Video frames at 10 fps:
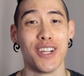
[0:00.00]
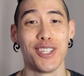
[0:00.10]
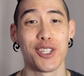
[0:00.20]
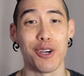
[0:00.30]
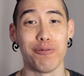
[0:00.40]

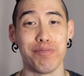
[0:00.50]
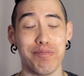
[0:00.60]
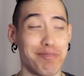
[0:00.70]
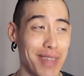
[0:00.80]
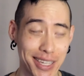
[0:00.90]
So
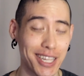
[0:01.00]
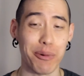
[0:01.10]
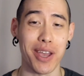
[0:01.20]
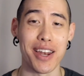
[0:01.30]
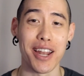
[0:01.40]
that's how
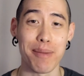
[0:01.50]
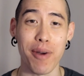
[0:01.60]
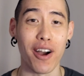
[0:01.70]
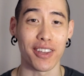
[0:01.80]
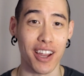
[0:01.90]
we ended
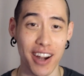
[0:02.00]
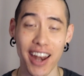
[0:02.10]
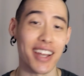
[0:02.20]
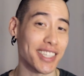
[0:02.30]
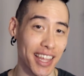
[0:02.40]
up on
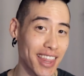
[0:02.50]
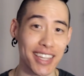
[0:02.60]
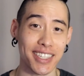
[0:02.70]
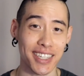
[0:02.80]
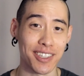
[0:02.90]
Carrera
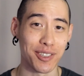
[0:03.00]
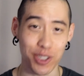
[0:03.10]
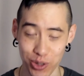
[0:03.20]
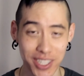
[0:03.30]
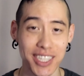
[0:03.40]
70,
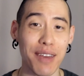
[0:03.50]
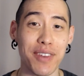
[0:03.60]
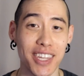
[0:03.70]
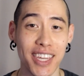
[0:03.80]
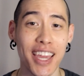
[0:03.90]
Street
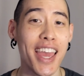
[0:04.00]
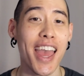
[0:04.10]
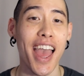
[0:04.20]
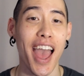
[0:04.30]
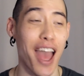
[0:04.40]
70,
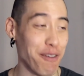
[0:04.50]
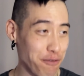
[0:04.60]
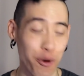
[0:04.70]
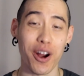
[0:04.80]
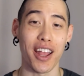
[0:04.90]
at
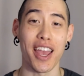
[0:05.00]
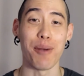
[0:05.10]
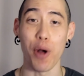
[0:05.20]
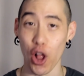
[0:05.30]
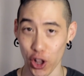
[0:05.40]
4
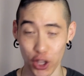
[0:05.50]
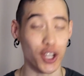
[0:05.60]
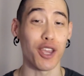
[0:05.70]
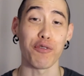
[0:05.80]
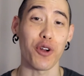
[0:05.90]
a.m.
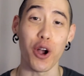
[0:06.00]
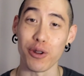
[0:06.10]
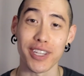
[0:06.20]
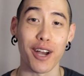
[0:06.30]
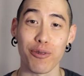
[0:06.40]
looking for a
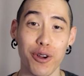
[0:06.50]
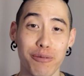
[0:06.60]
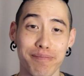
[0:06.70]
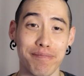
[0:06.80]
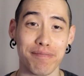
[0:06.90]
hotel room.